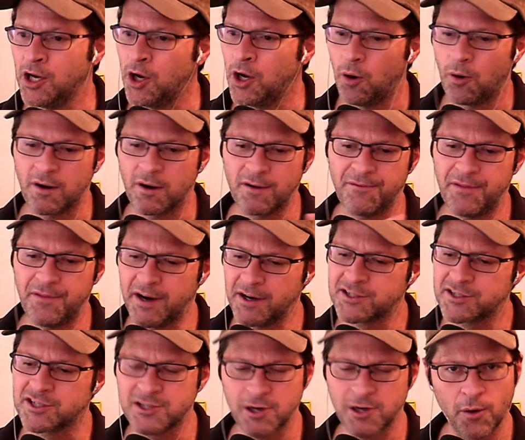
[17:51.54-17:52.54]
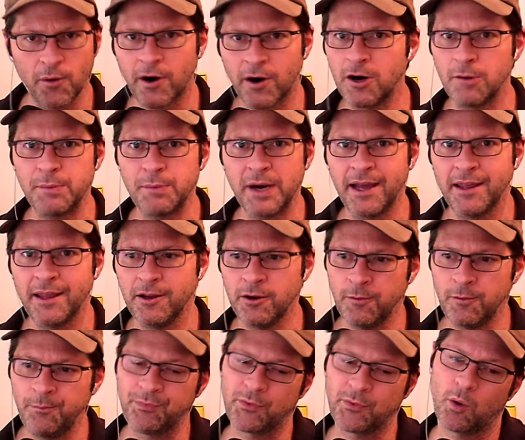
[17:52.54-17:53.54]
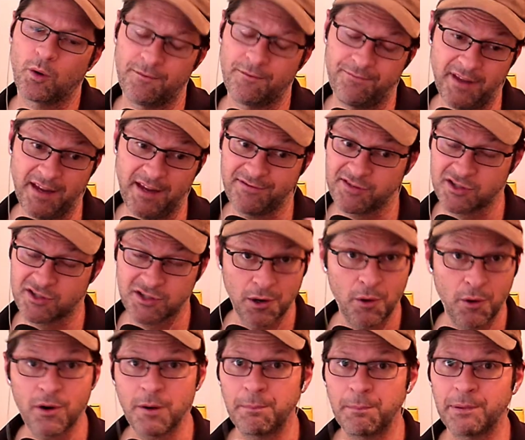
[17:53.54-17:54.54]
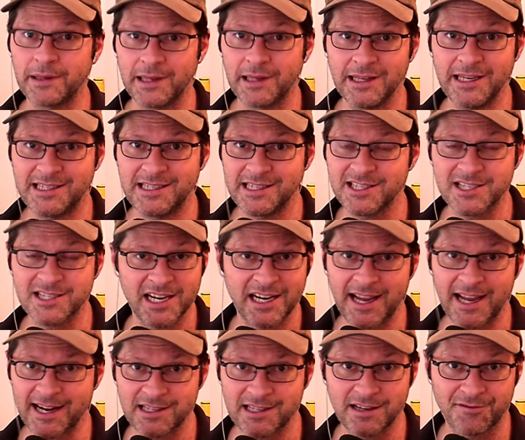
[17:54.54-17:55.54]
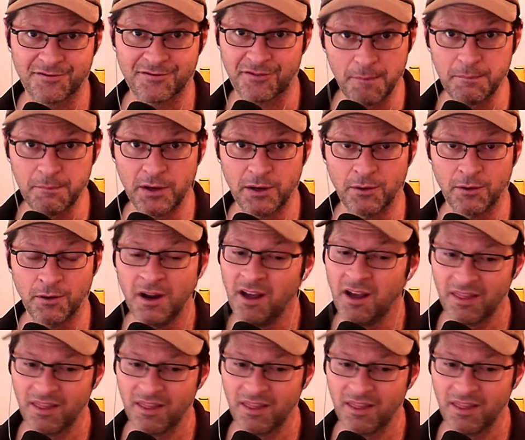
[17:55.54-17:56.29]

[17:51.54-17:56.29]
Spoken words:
or if they're so hurt by you, or if they've so completely disconnected from you,